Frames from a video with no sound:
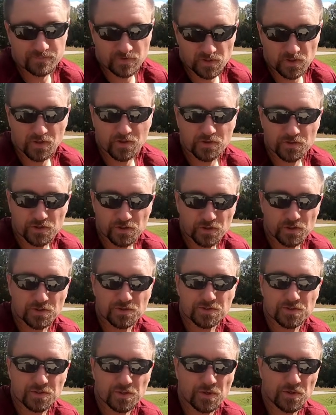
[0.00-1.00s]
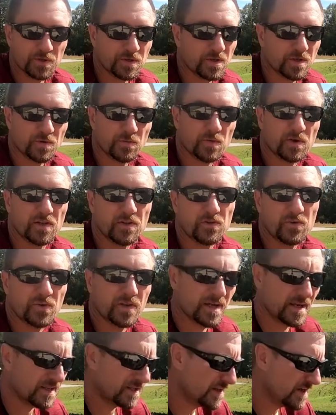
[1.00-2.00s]
you, you lose your load. You don't want to do
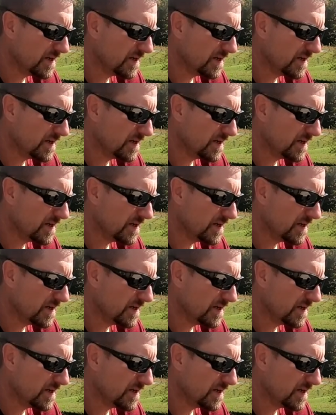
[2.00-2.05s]
that.